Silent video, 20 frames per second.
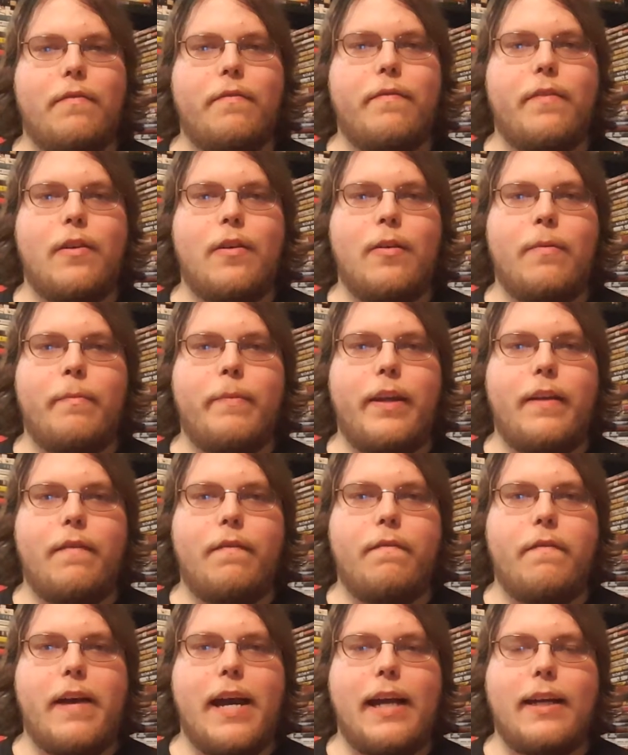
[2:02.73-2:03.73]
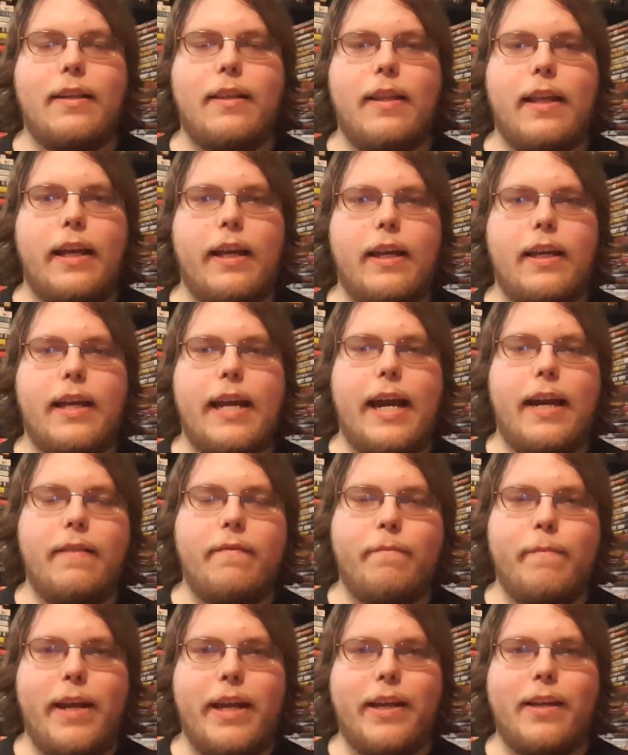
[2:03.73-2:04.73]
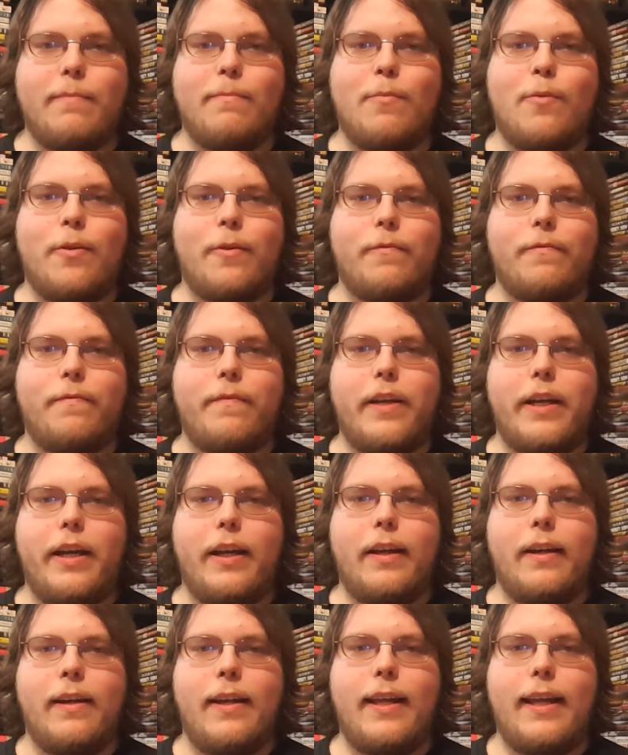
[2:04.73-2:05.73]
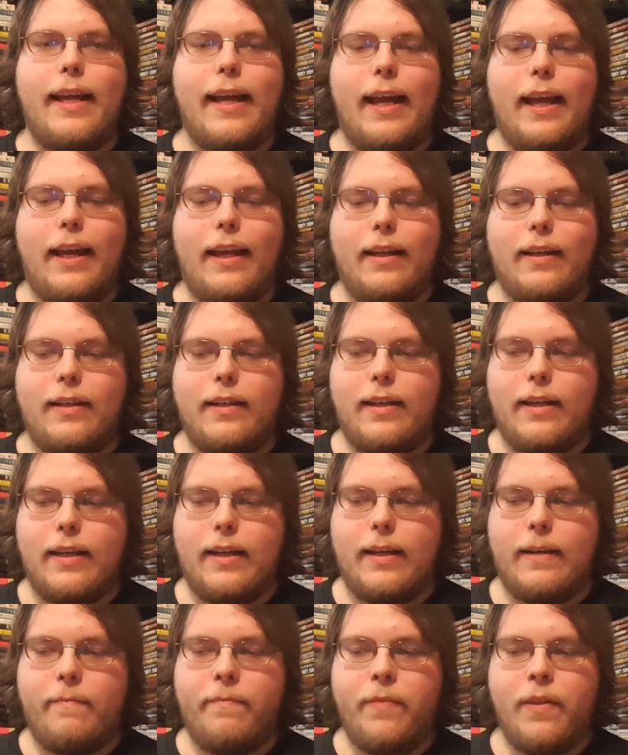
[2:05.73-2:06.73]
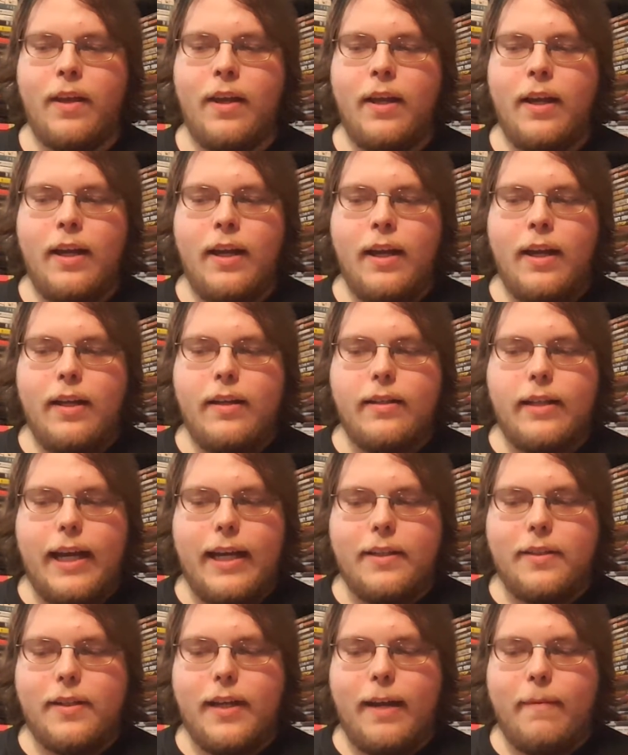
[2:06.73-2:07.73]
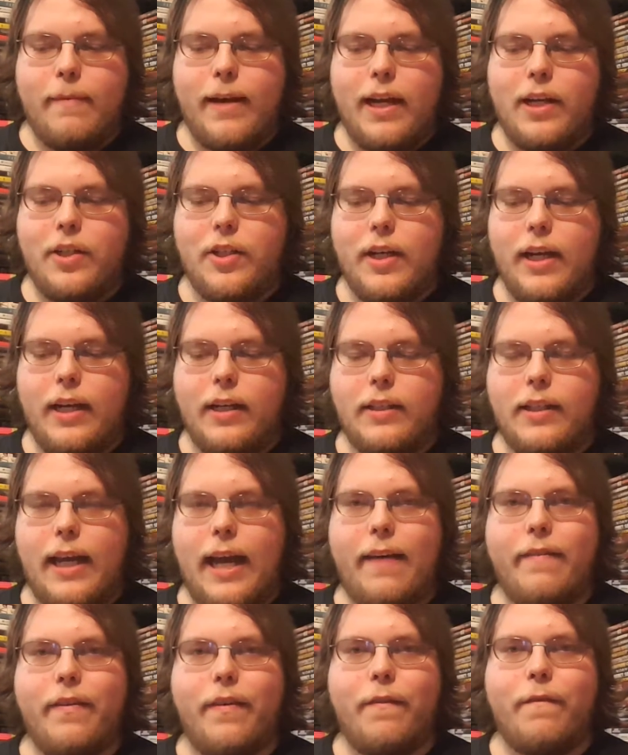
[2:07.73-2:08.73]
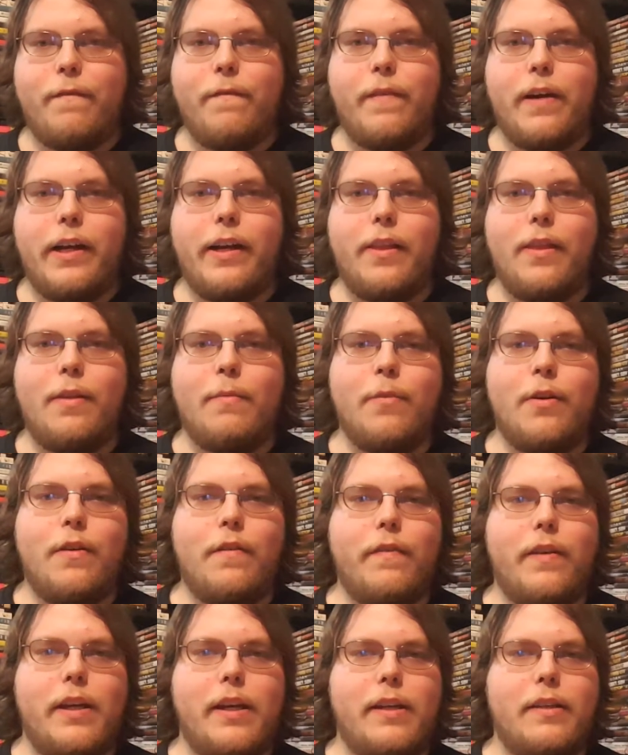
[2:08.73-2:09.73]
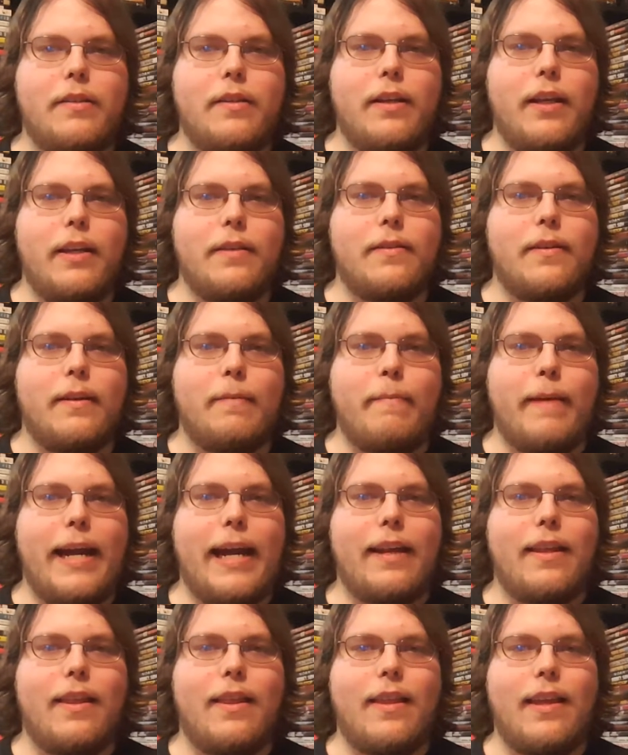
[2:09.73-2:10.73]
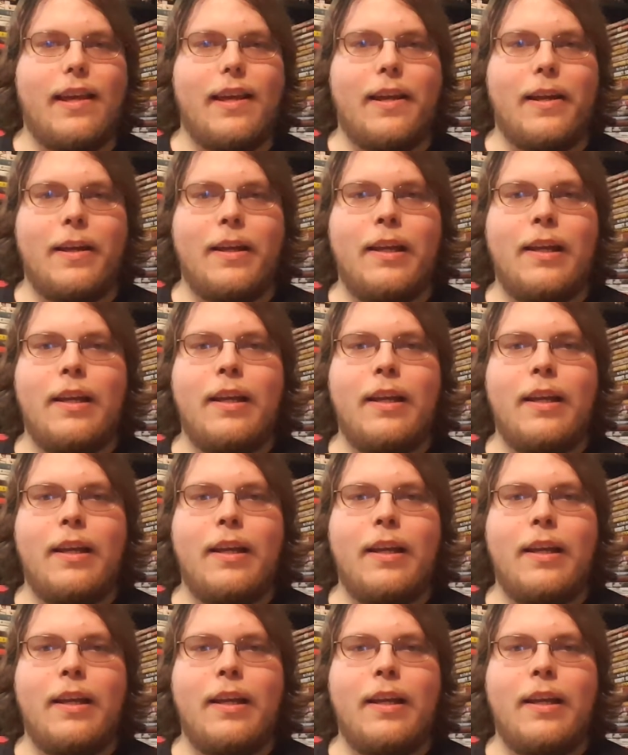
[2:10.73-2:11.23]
film. In fact, they kind of make it more fun, and last time I checked, having fun at the movies isn't a bad thing.